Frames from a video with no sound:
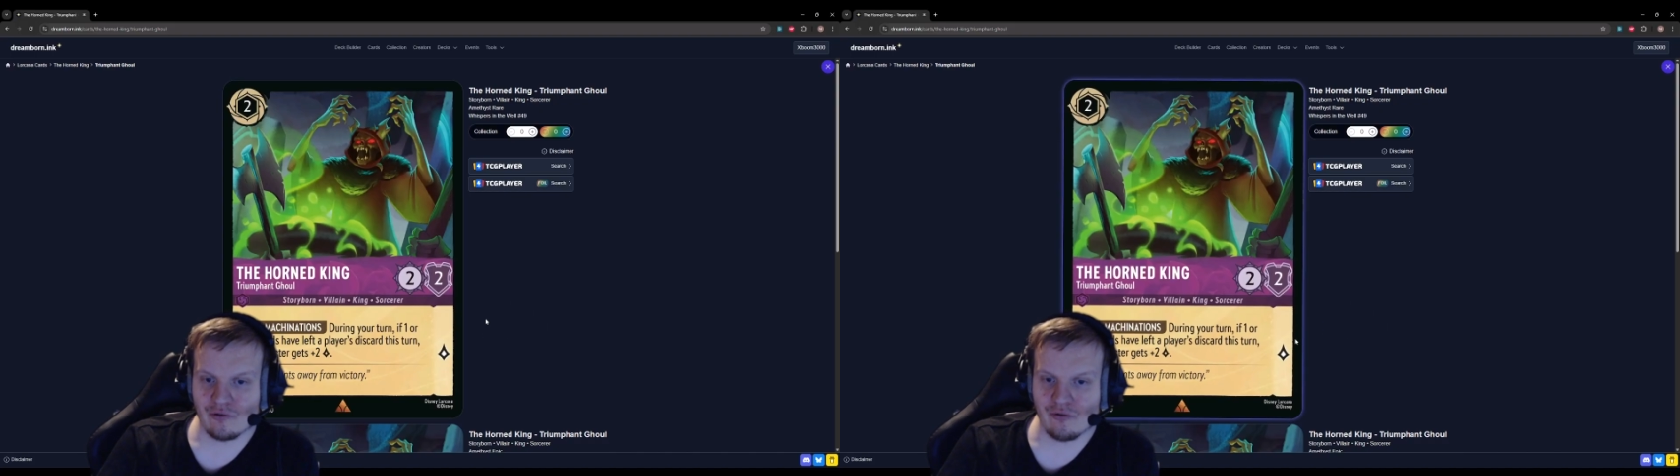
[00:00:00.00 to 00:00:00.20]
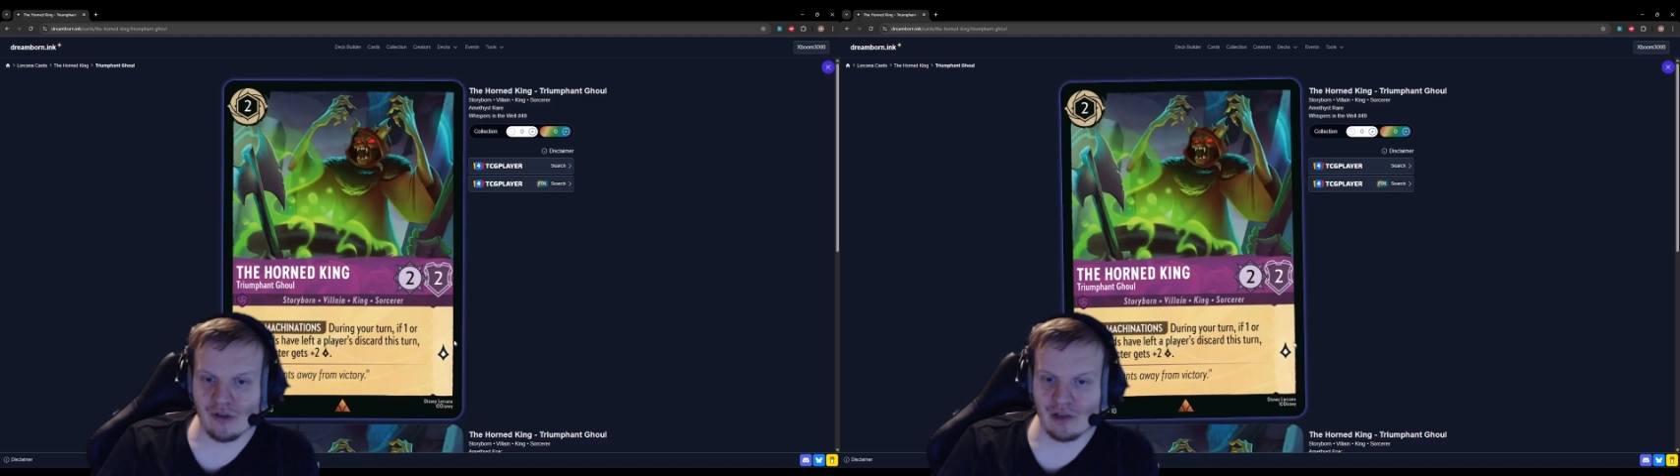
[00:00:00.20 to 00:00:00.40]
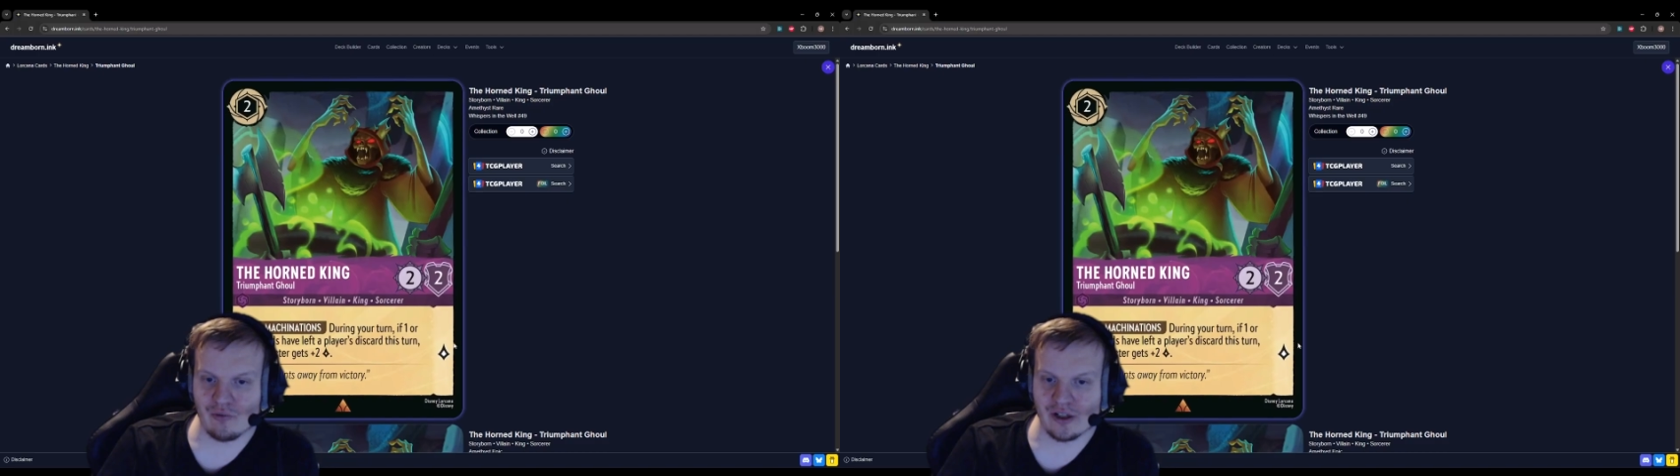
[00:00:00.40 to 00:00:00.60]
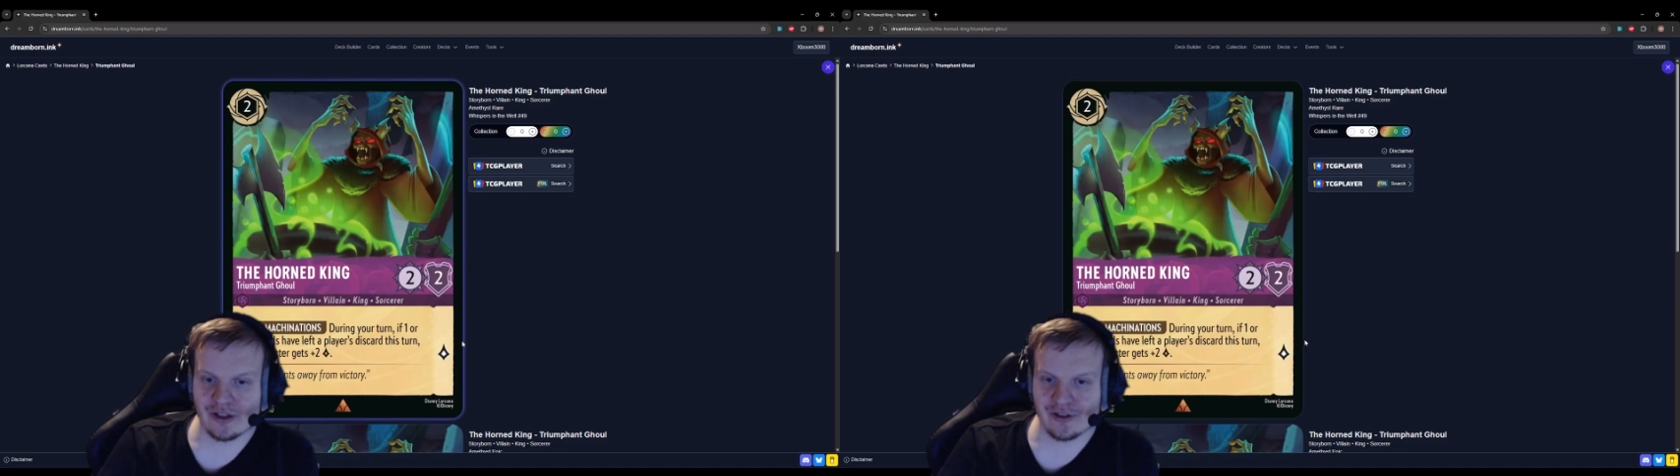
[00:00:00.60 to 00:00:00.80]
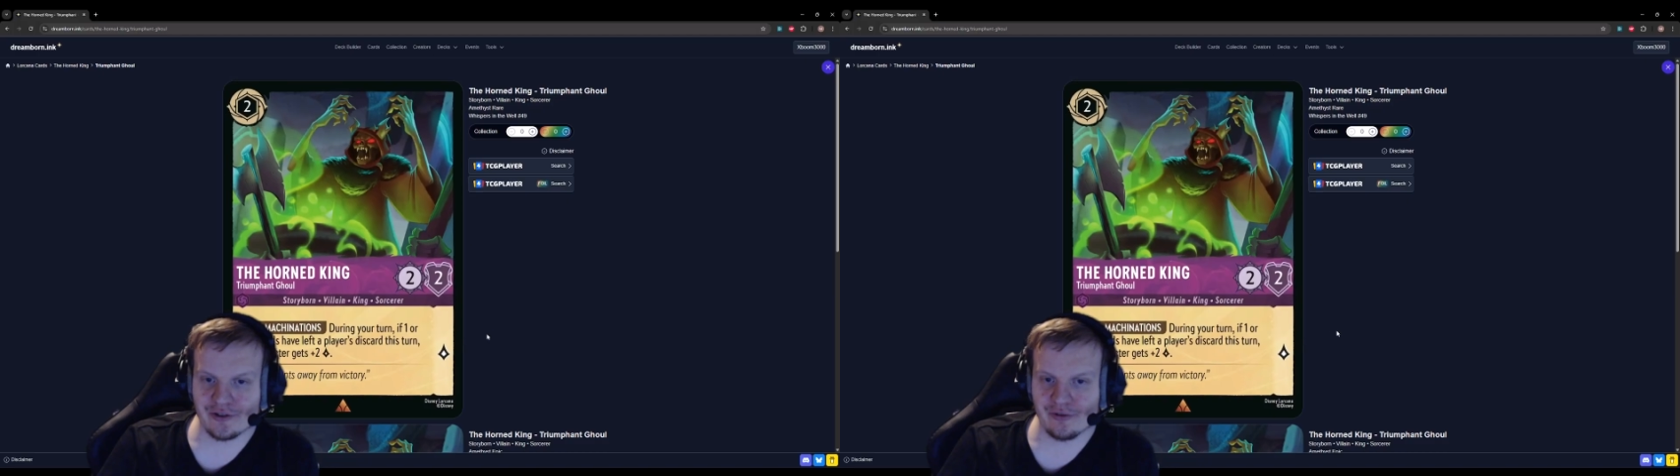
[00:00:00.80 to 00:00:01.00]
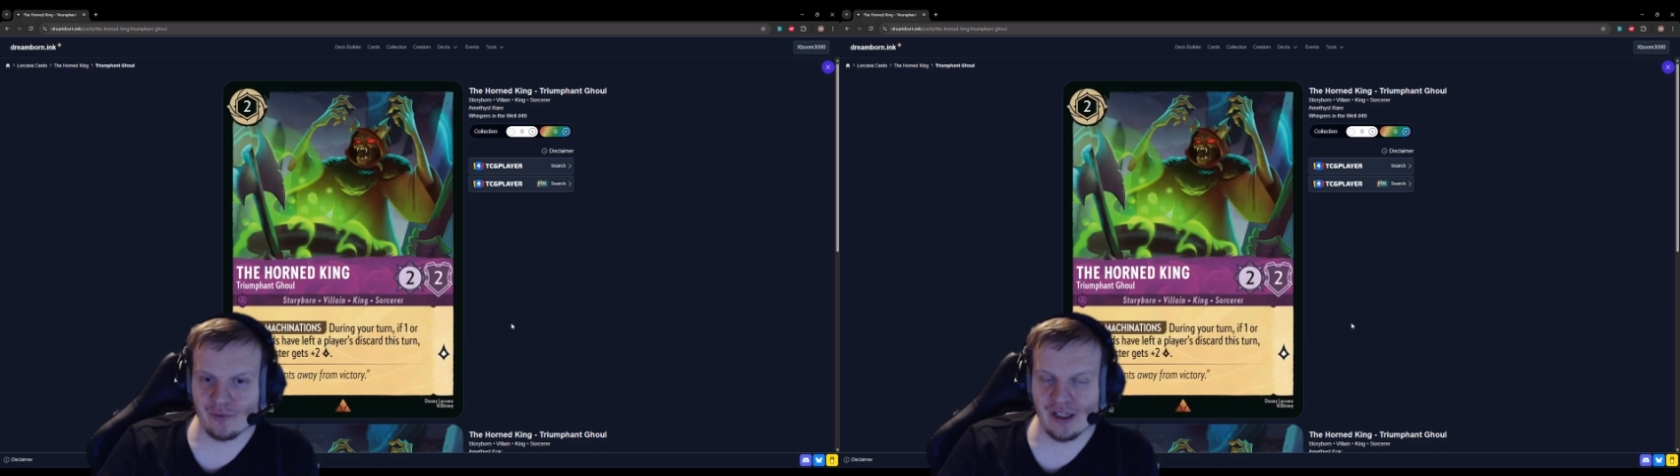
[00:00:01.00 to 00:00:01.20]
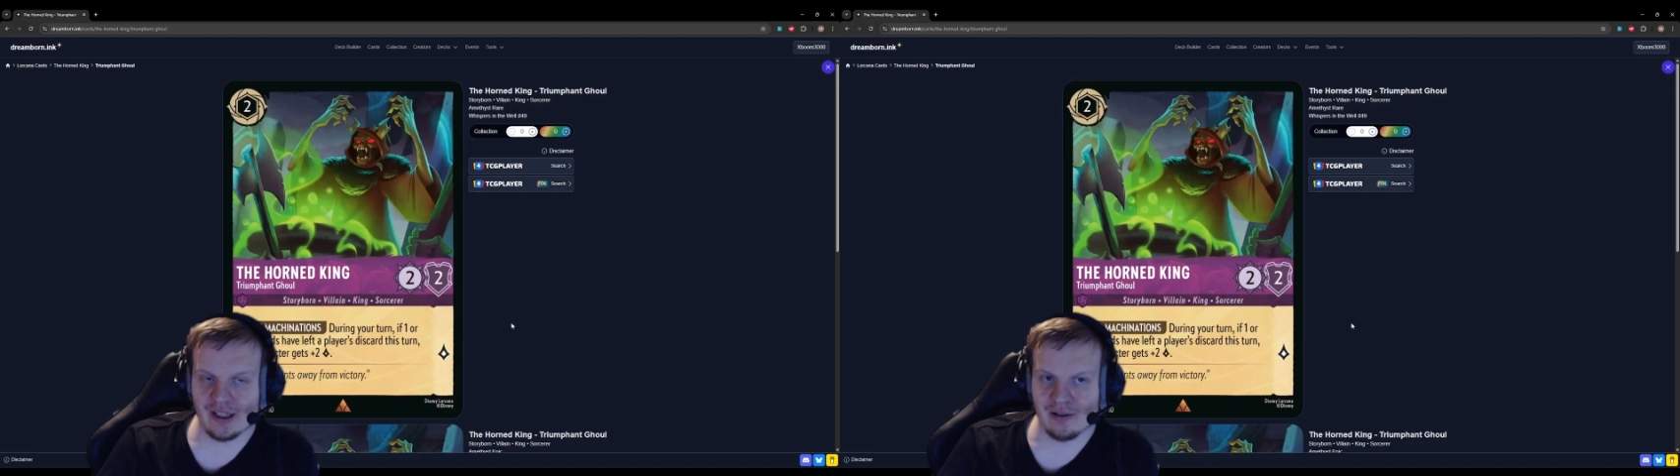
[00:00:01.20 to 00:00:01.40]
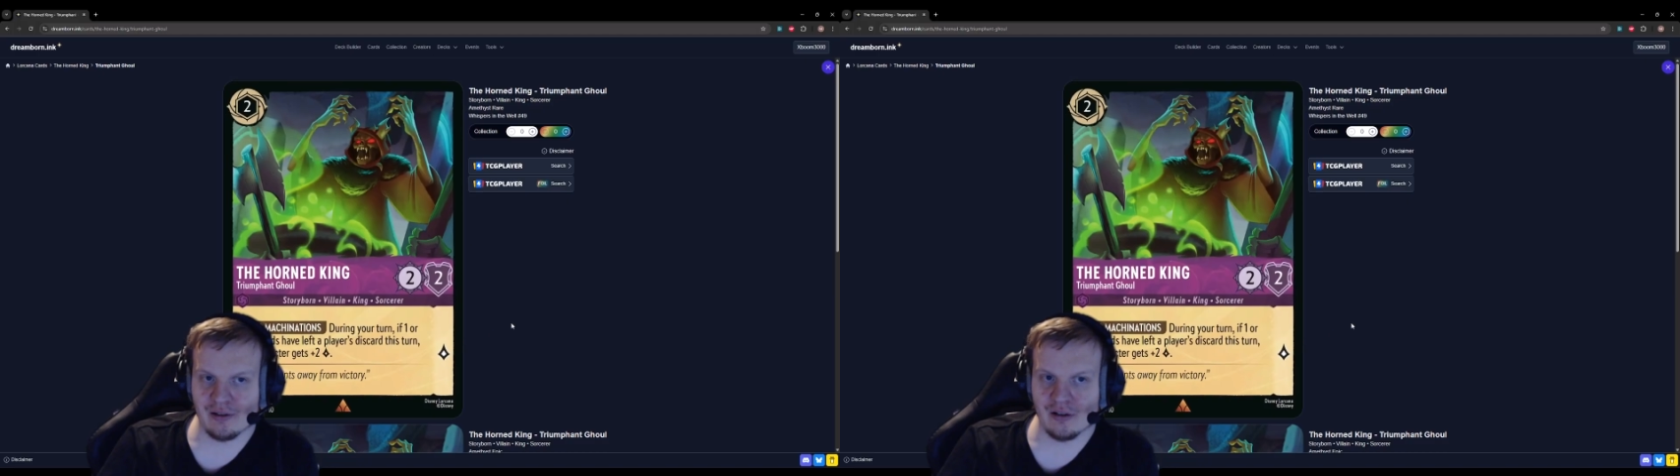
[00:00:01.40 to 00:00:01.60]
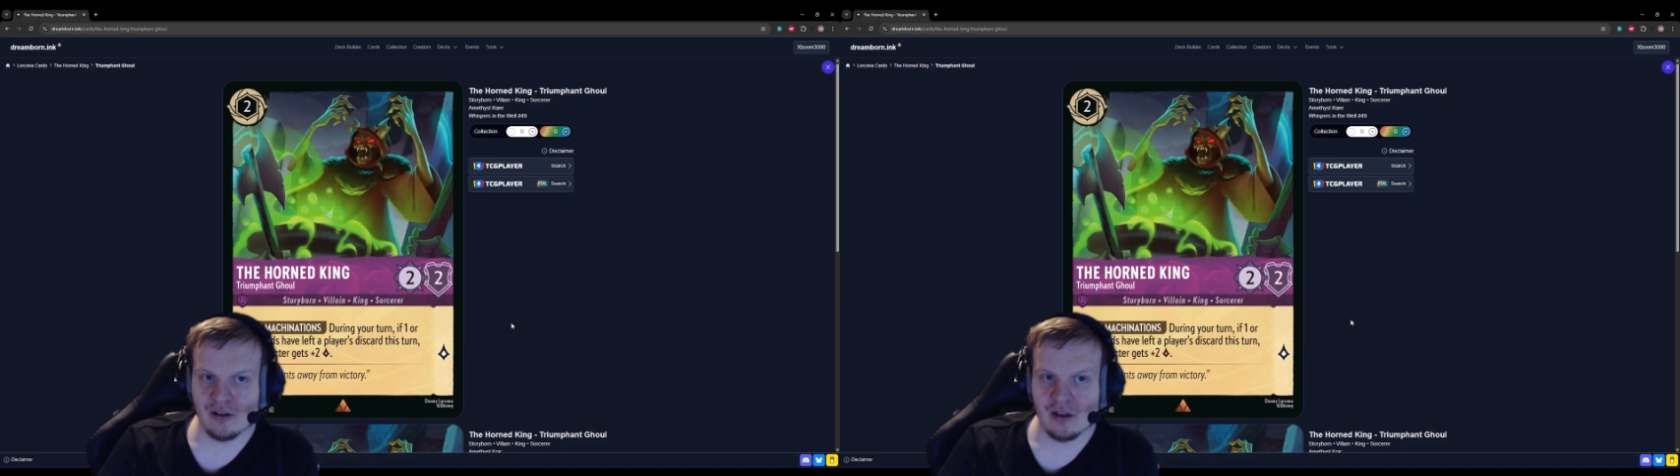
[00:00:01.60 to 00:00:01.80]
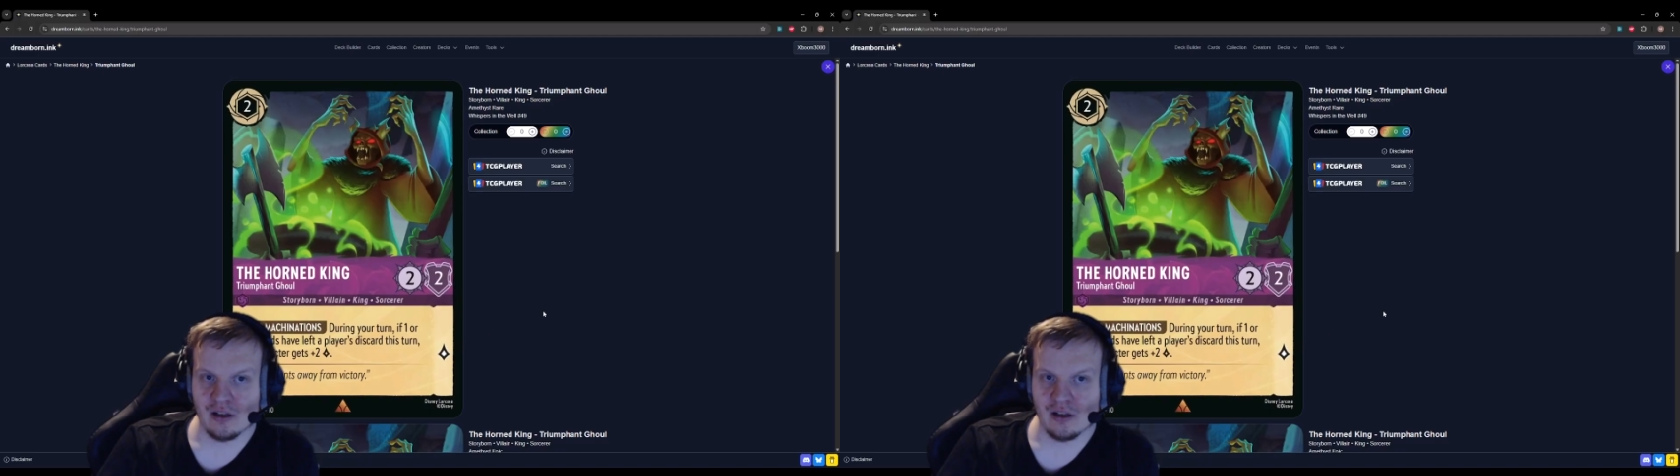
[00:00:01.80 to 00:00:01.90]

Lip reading: free quester, we can